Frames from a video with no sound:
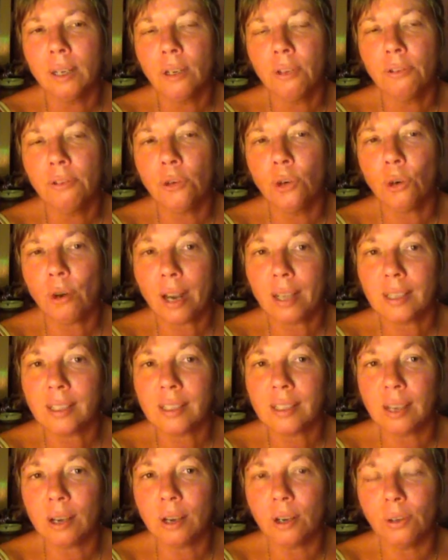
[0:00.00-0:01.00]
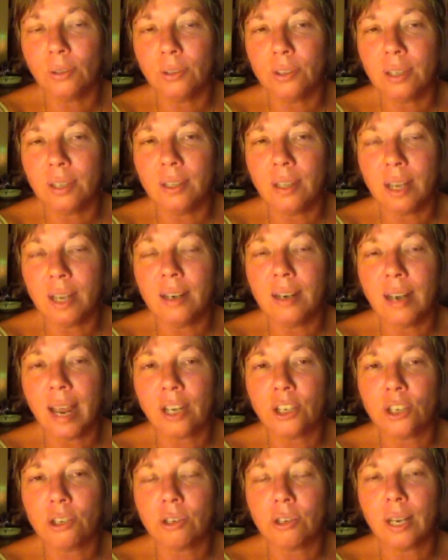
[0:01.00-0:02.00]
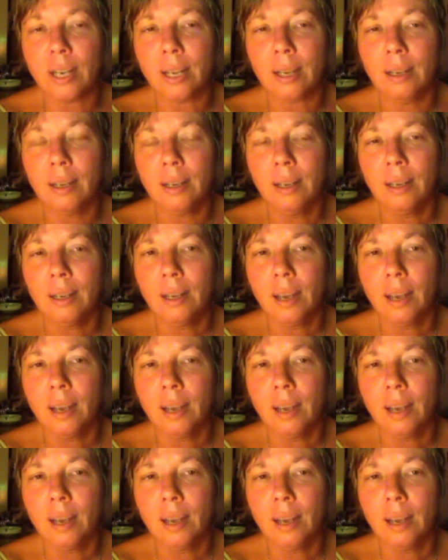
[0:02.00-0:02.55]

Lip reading: for ourselves. And then naturally,